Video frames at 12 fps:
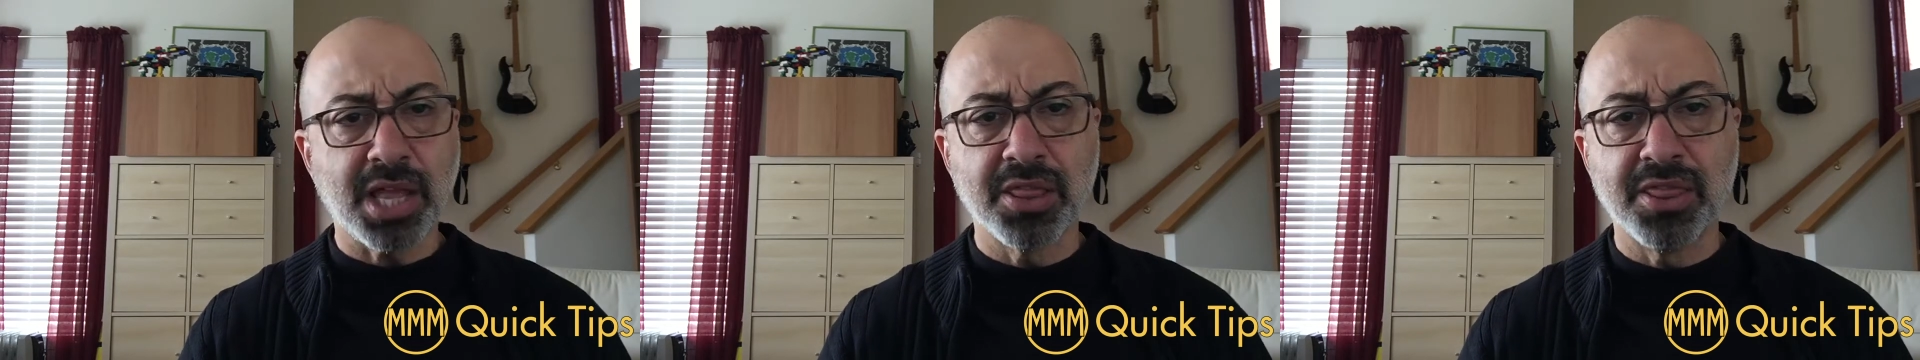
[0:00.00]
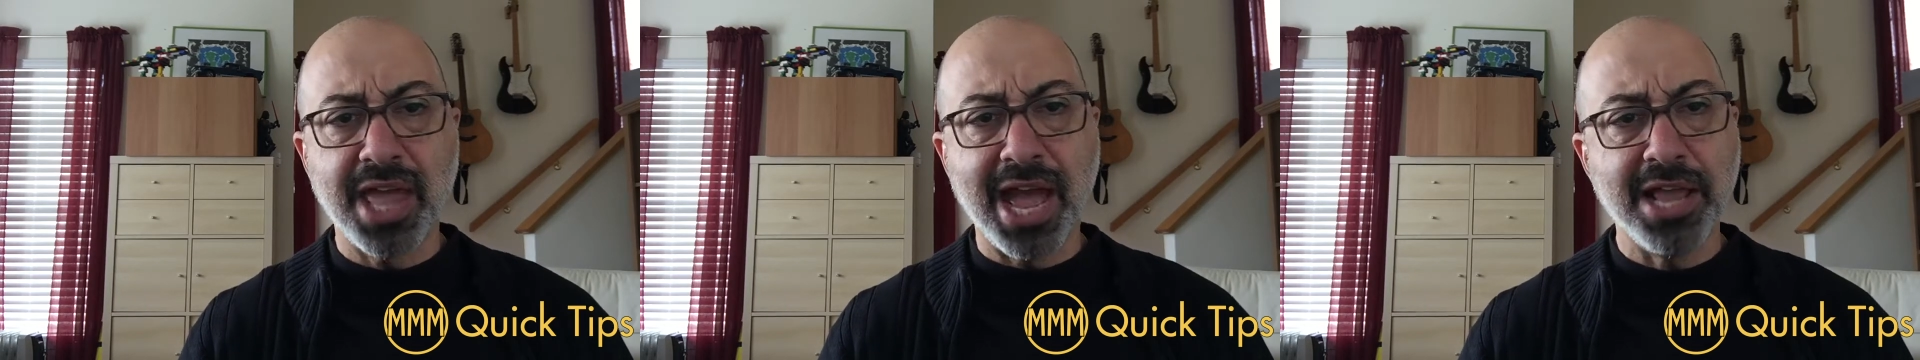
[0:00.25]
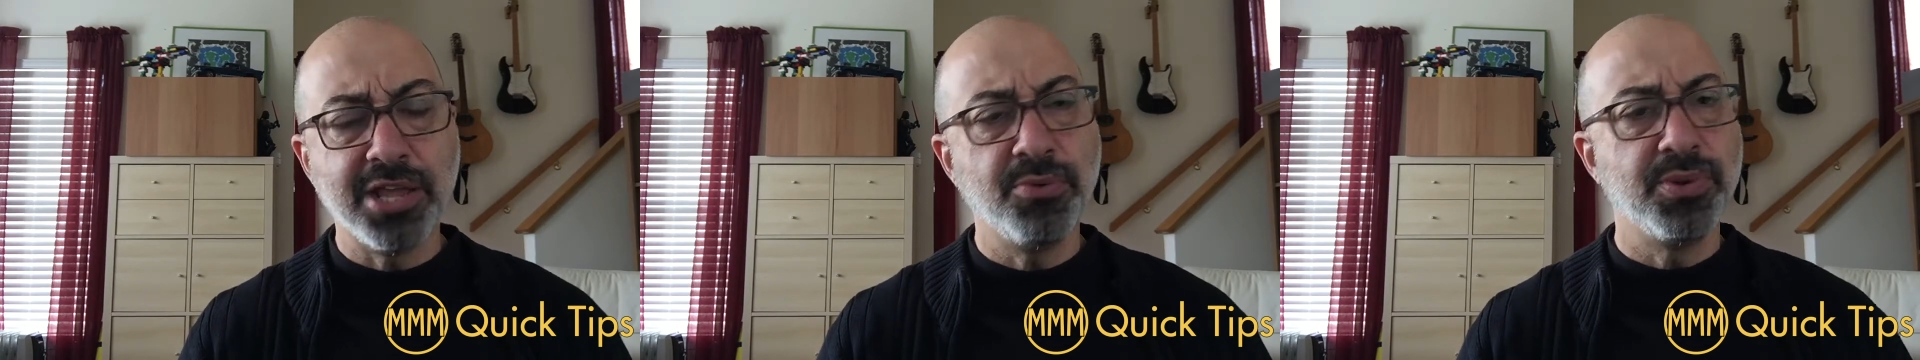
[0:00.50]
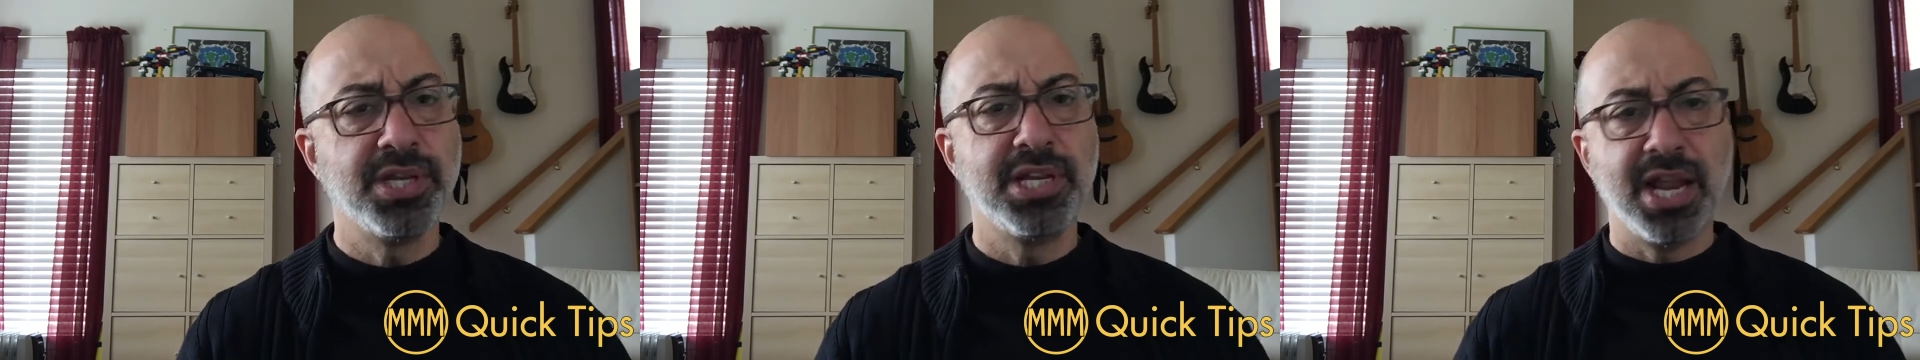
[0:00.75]
that you
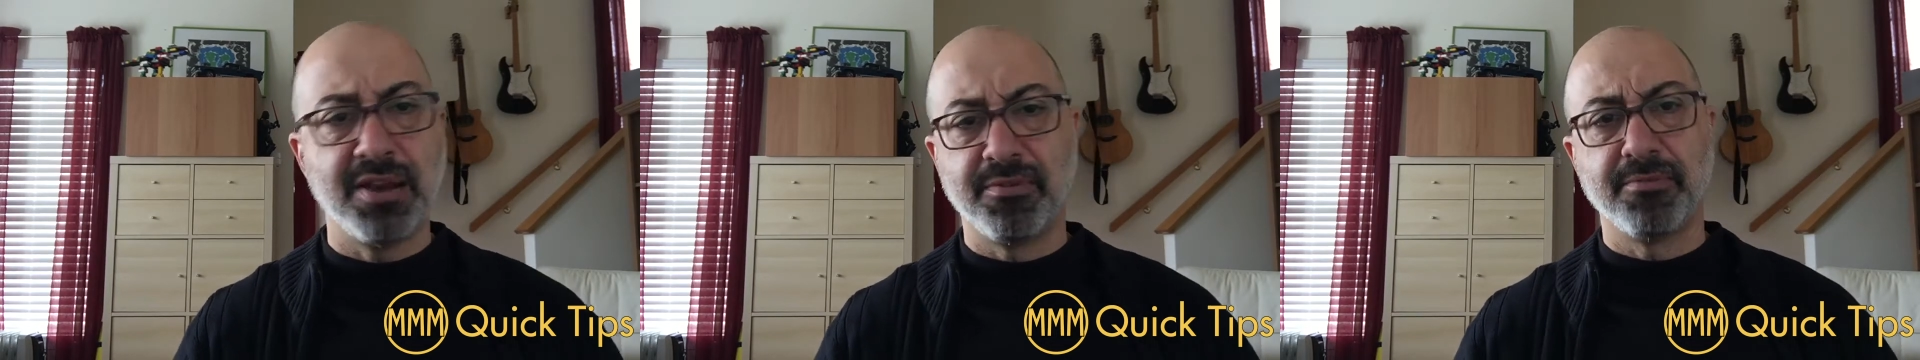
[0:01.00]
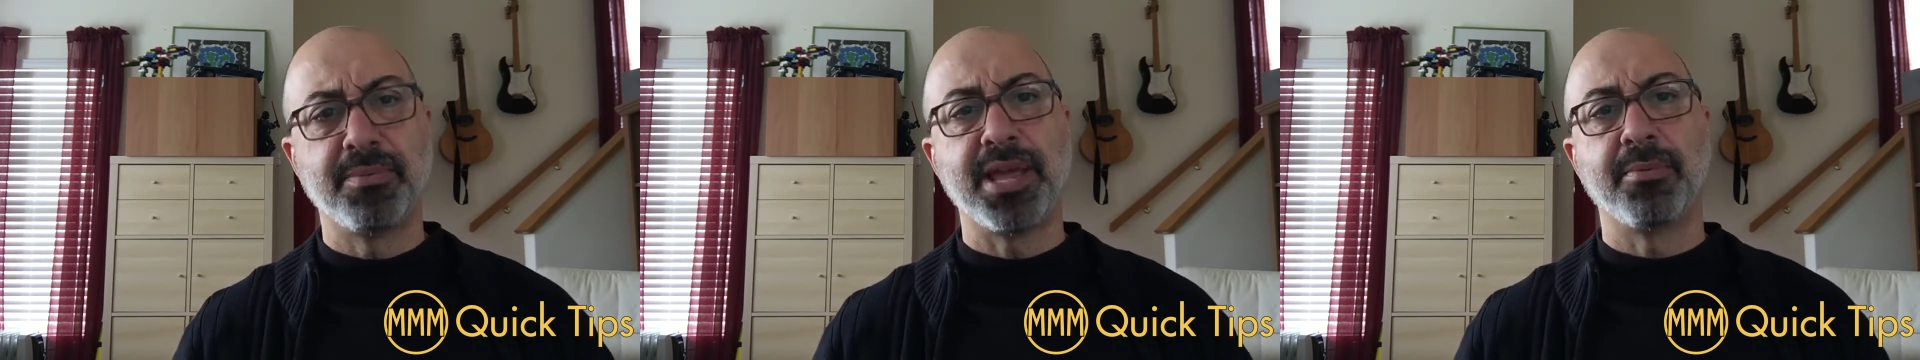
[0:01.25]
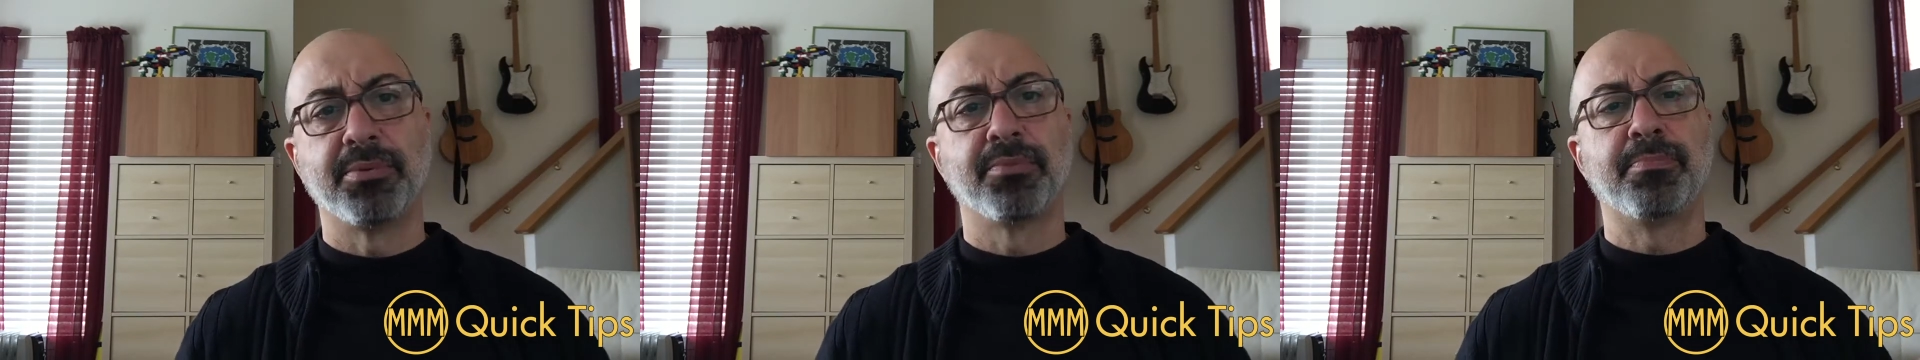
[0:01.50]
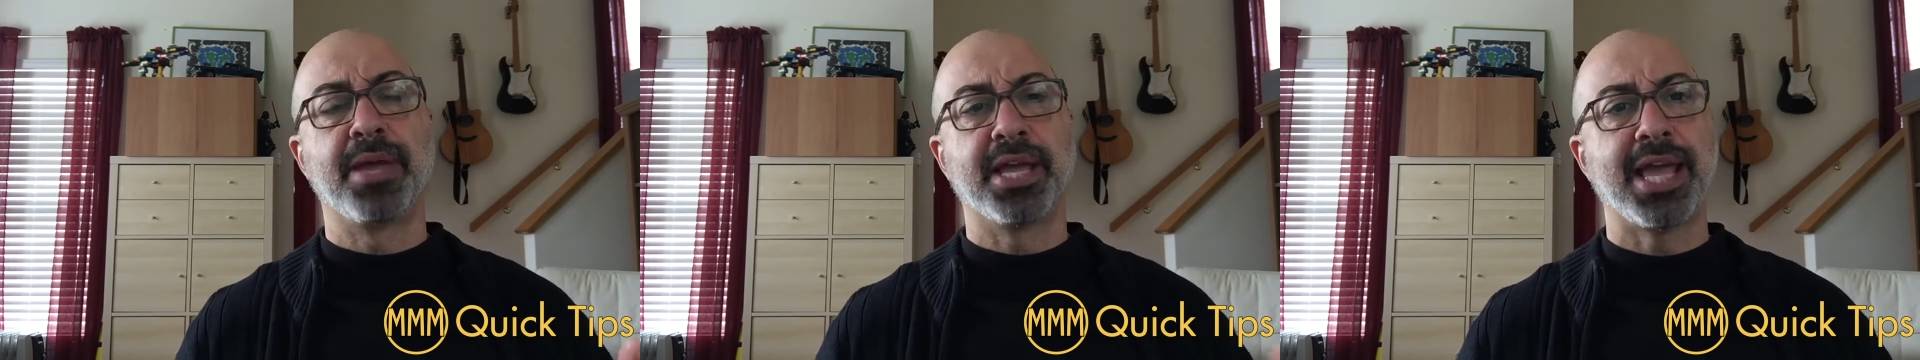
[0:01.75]
would never be able
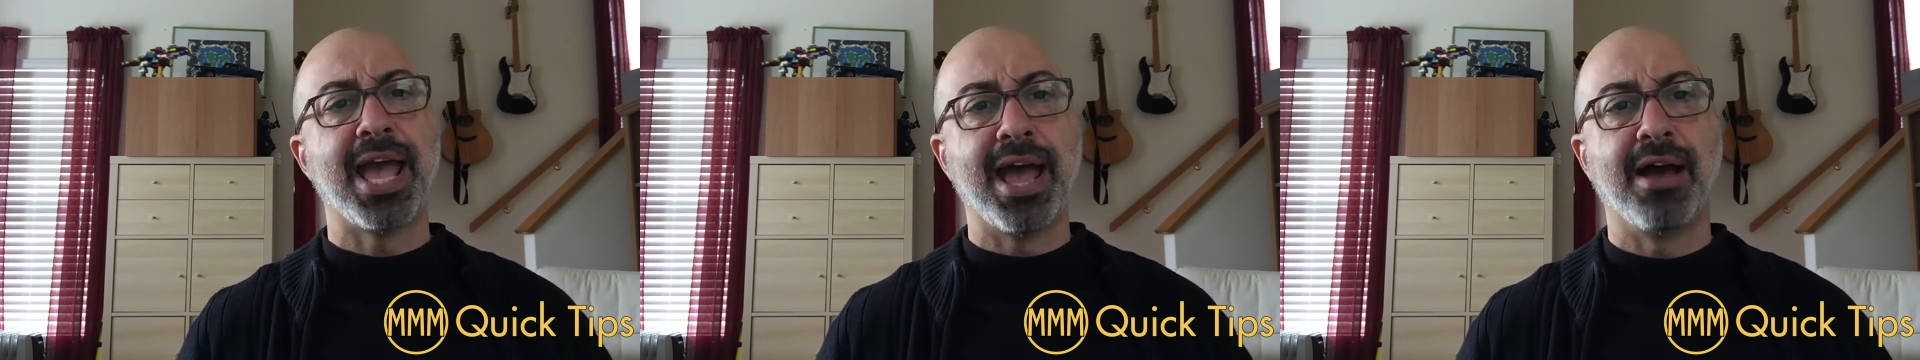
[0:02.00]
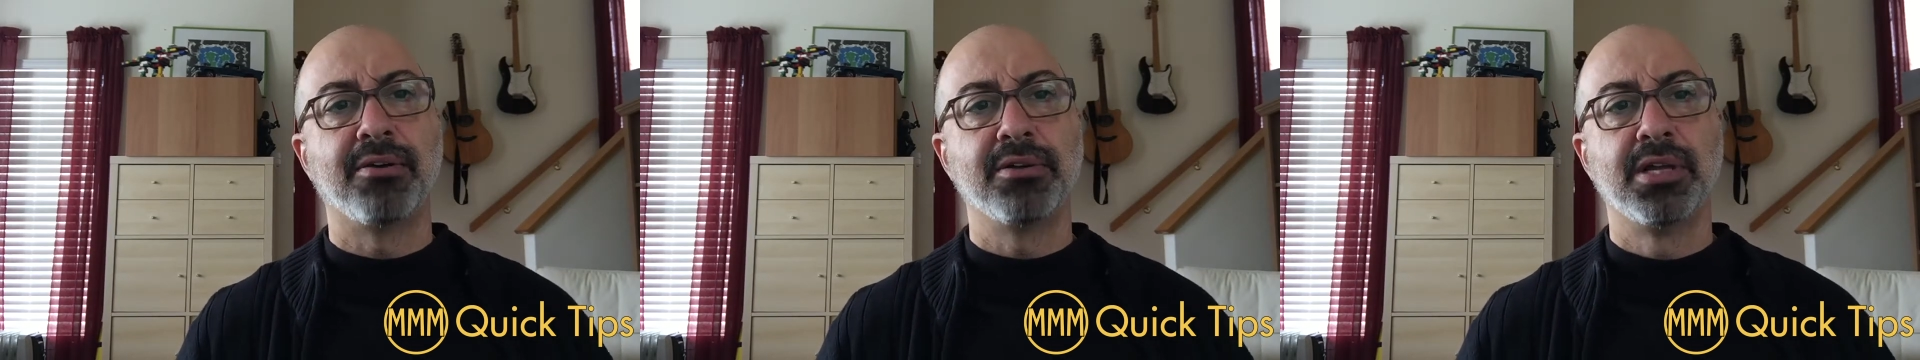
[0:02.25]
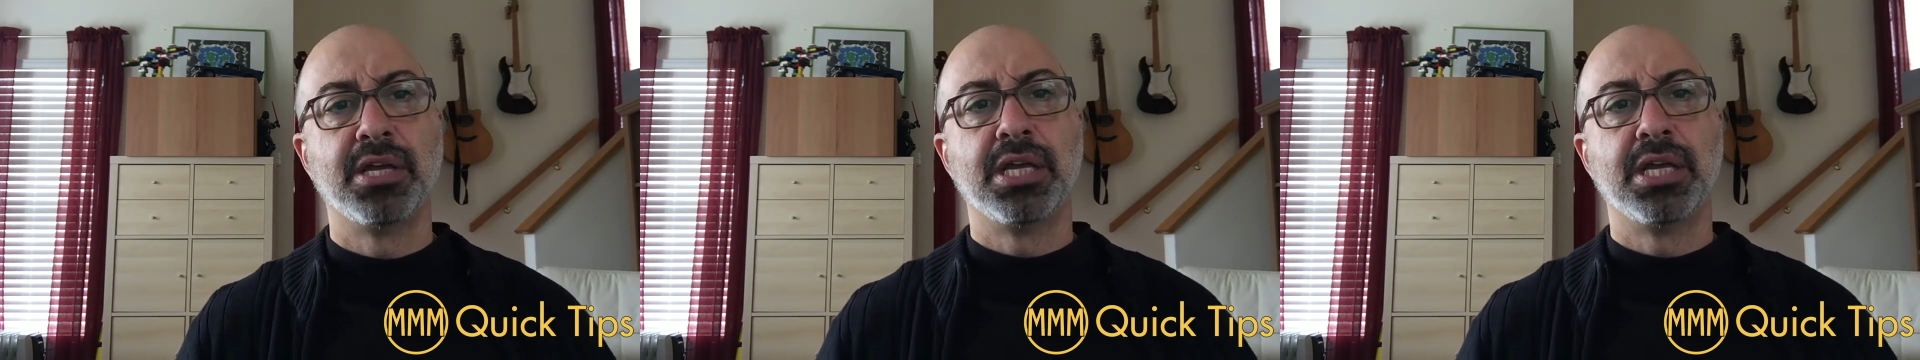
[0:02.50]
to pick out